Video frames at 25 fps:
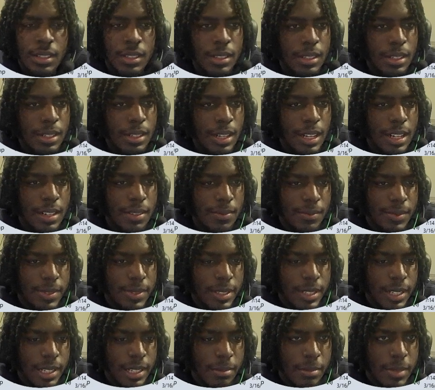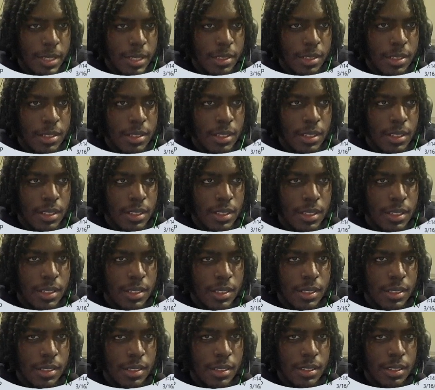Have them side by side.
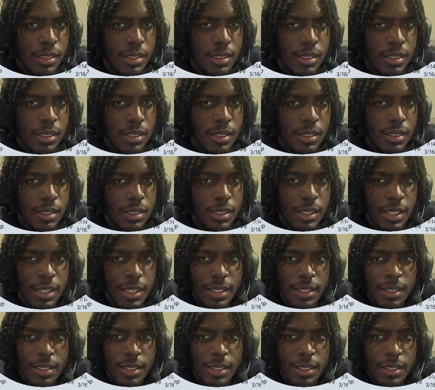because I